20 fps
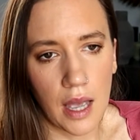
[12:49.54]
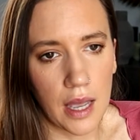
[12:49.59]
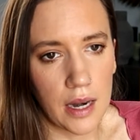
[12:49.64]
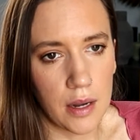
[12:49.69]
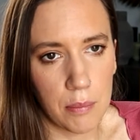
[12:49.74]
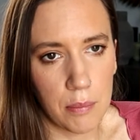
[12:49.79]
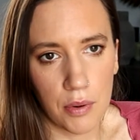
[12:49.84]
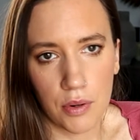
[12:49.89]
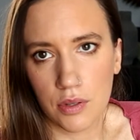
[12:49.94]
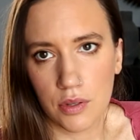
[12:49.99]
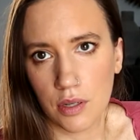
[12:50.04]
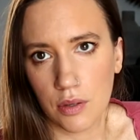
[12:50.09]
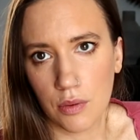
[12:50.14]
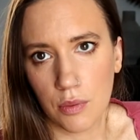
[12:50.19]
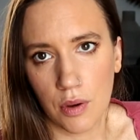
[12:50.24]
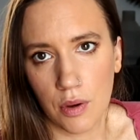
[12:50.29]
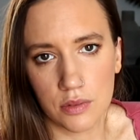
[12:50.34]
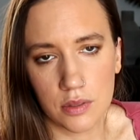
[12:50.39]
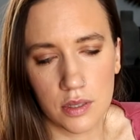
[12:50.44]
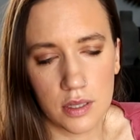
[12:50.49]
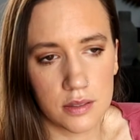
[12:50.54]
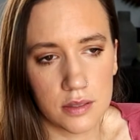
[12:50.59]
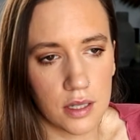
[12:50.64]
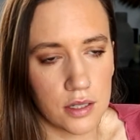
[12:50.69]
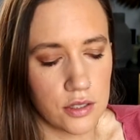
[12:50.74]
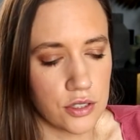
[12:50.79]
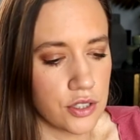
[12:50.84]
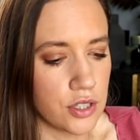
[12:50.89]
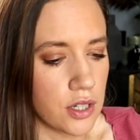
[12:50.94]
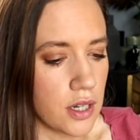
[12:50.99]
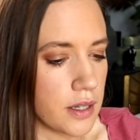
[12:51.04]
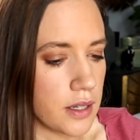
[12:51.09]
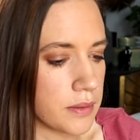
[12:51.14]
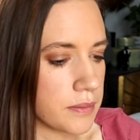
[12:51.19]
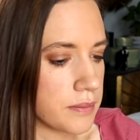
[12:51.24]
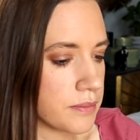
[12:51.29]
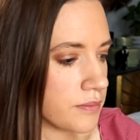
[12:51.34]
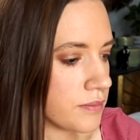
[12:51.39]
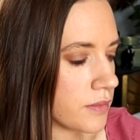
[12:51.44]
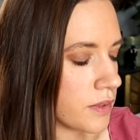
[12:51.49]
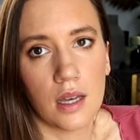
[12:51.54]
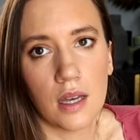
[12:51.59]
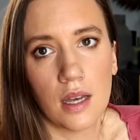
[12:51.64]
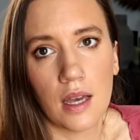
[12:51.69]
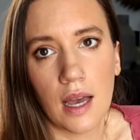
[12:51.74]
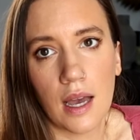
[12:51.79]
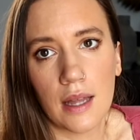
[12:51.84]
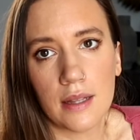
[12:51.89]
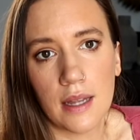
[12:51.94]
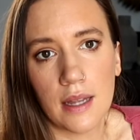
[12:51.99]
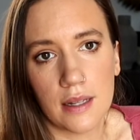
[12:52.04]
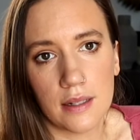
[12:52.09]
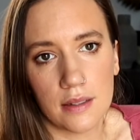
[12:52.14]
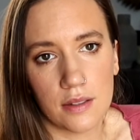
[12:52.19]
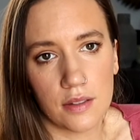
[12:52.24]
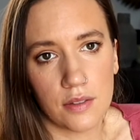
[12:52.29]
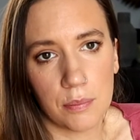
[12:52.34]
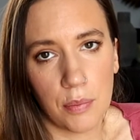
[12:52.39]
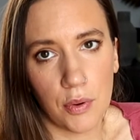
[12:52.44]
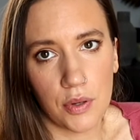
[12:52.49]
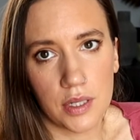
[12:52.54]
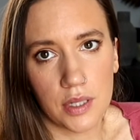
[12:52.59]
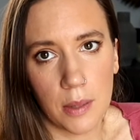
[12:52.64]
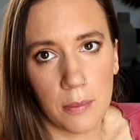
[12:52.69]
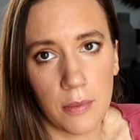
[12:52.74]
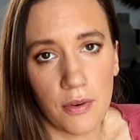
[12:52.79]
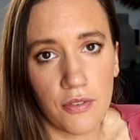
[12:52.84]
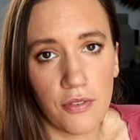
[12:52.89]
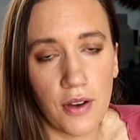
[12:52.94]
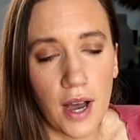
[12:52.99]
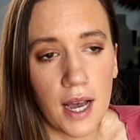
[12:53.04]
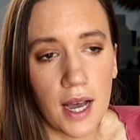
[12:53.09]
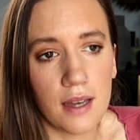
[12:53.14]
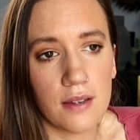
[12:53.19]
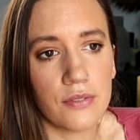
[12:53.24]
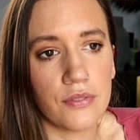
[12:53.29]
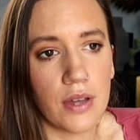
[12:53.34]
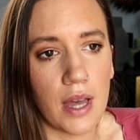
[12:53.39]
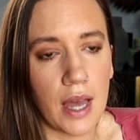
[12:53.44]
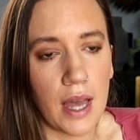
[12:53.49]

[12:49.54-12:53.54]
any protein you want, essentially. And then point number five,